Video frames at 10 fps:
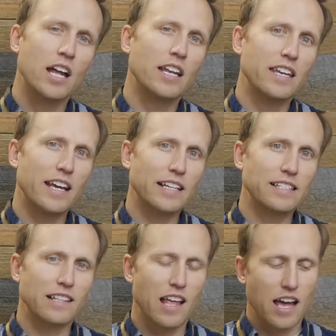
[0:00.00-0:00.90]
Next
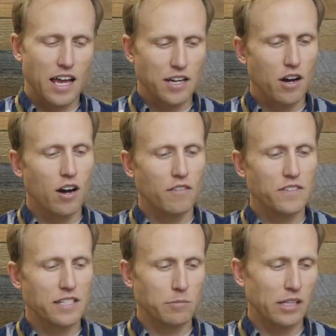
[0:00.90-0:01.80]
slide of
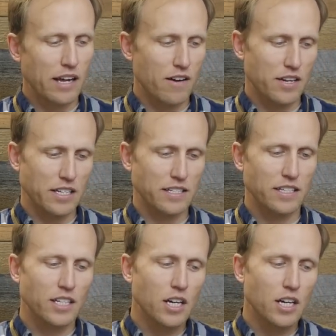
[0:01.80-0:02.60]
similarities.